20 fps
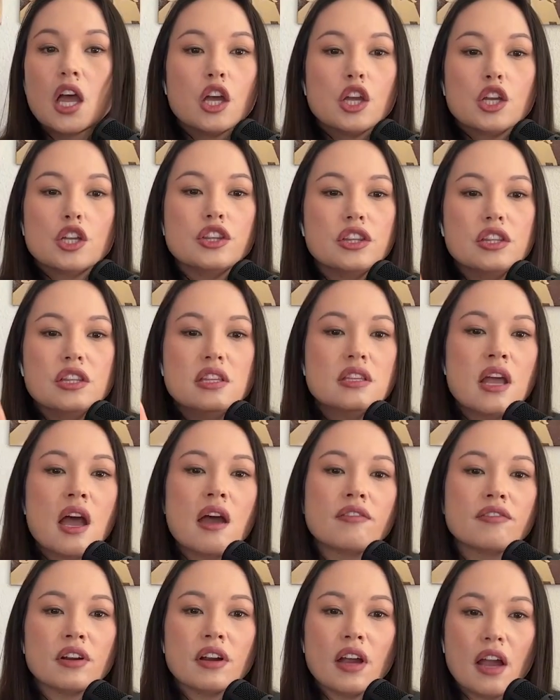
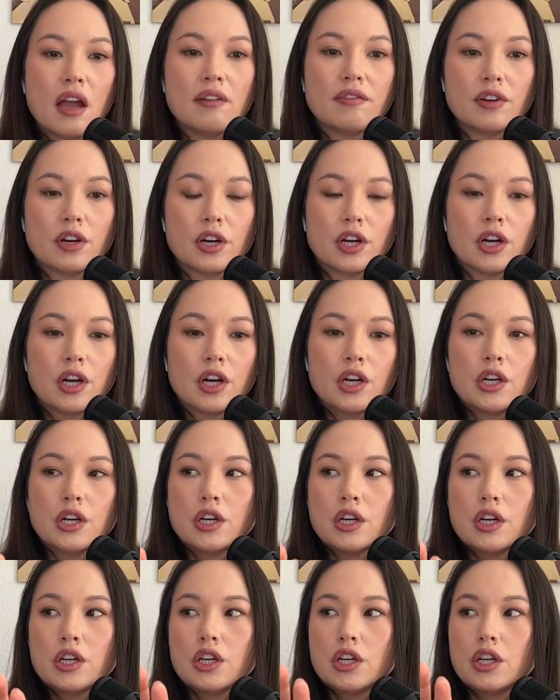never ever
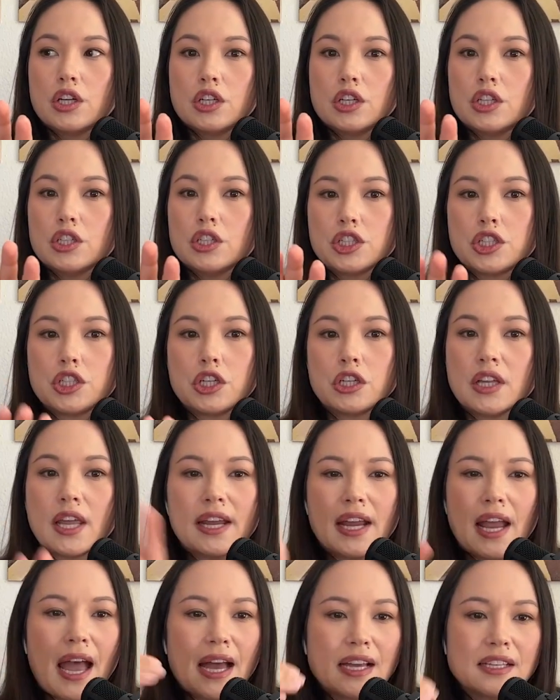should
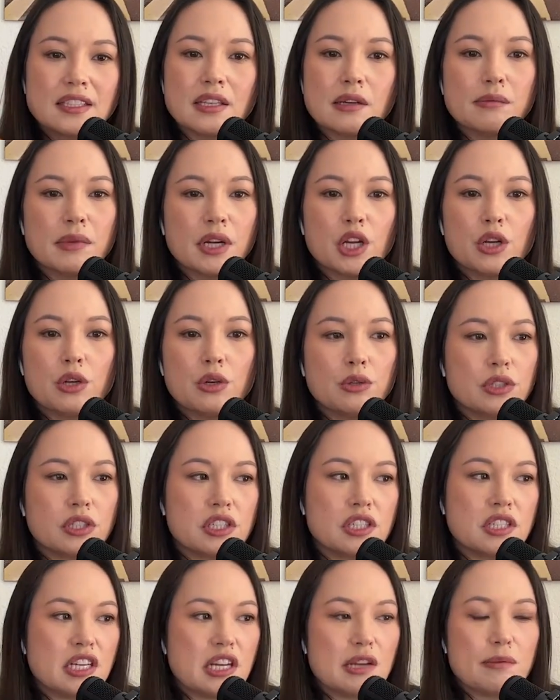like as somebody who
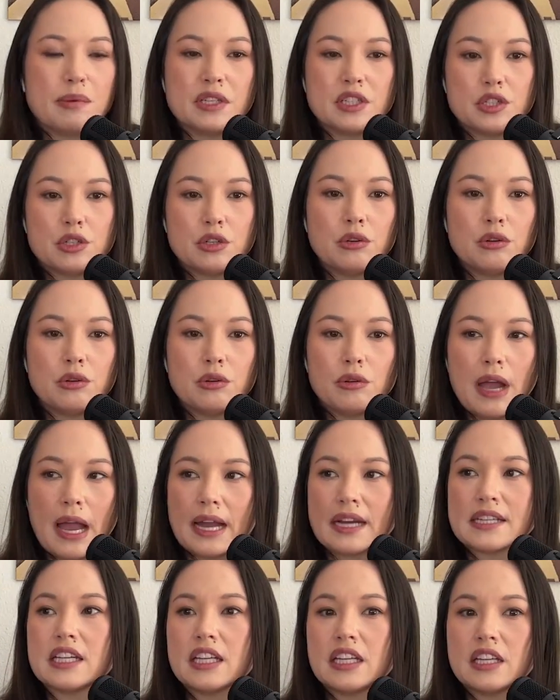is deep into
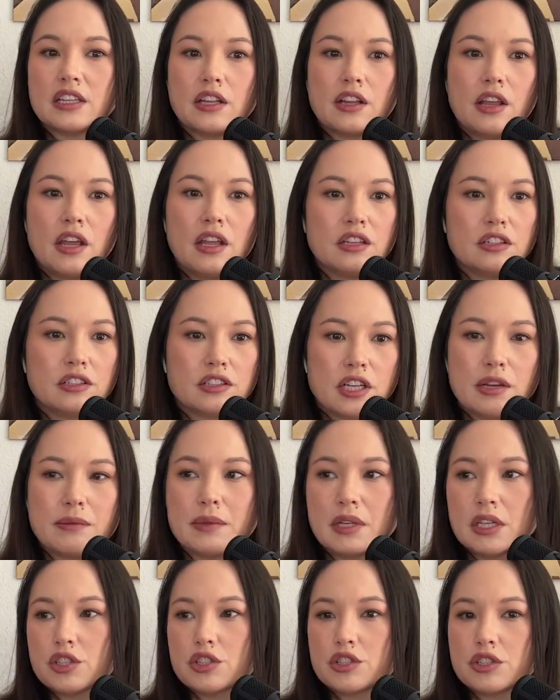acting in the
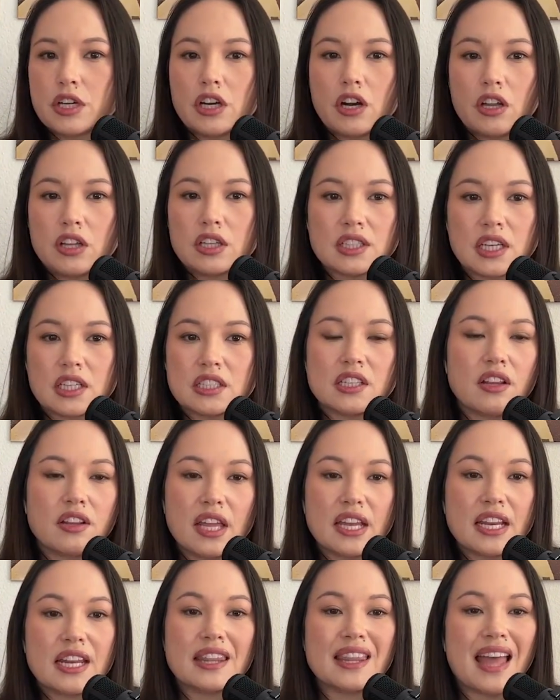entertainment industry and all this kind of stuff
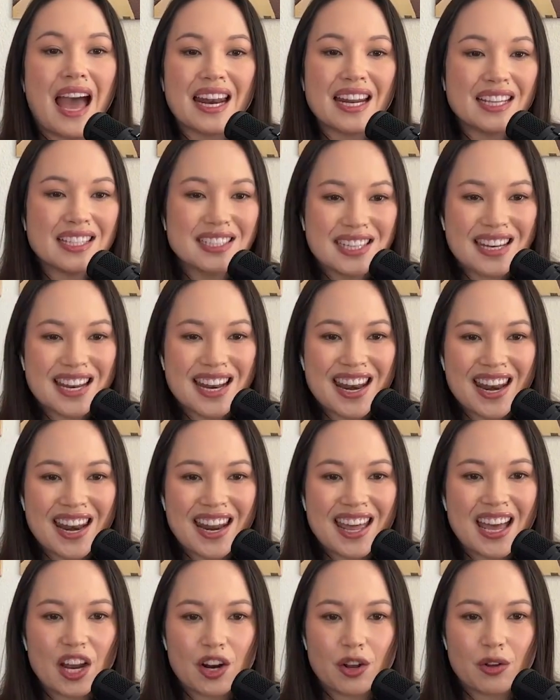like that is
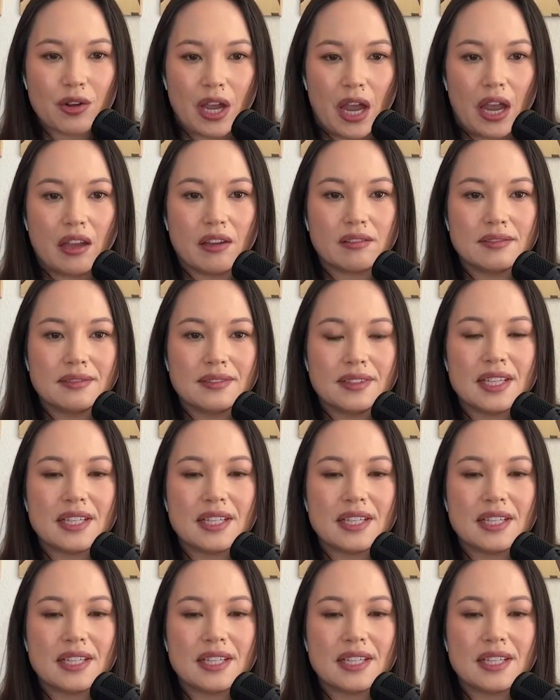not okay that